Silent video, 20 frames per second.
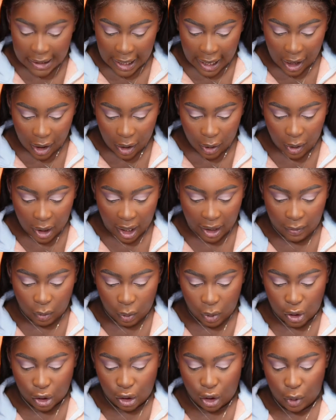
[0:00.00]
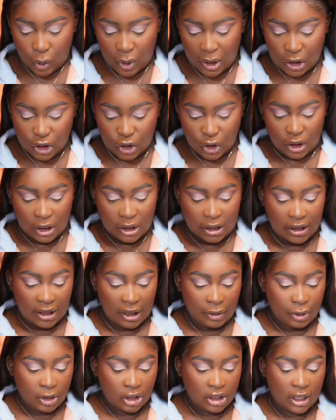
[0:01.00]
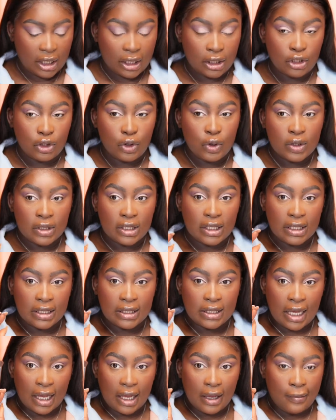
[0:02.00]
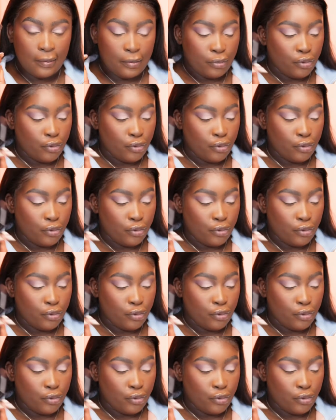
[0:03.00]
now I want to go into the deeper shade using the same